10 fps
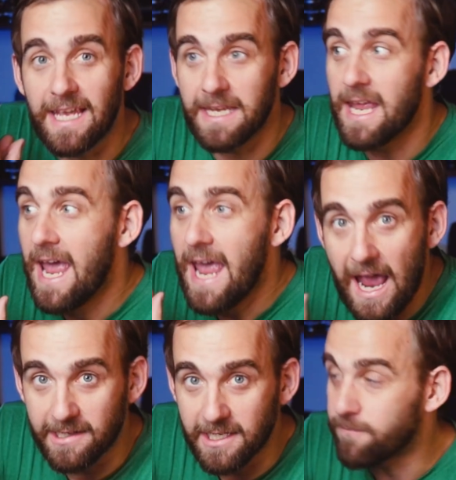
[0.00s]
in
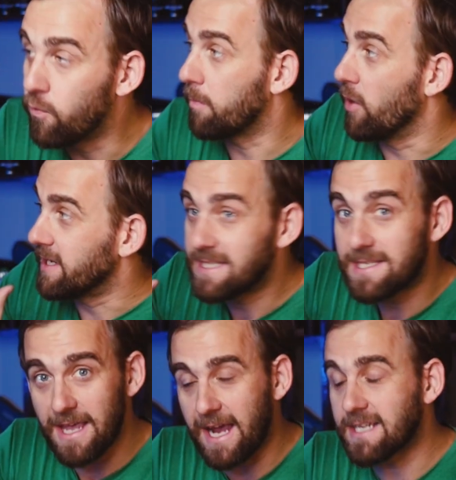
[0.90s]
Elegance
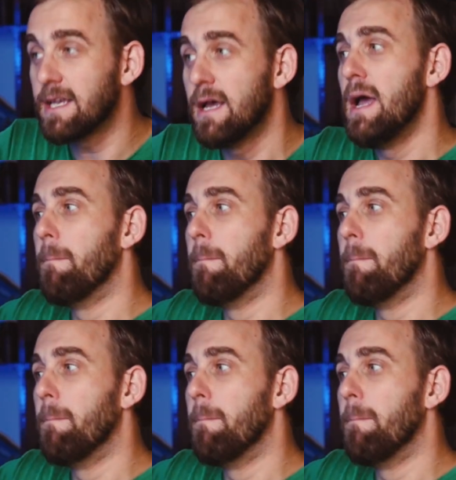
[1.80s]
4.6,